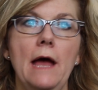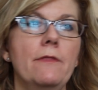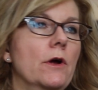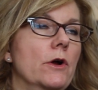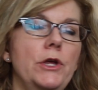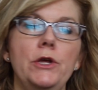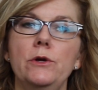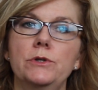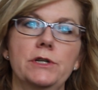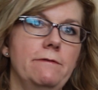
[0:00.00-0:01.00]
And there are
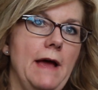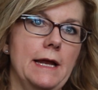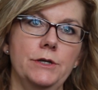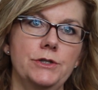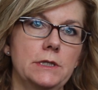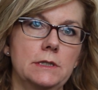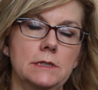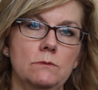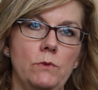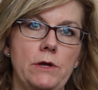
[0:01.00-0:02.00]
huge
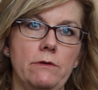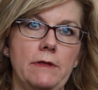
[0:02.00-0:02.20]
advantages when you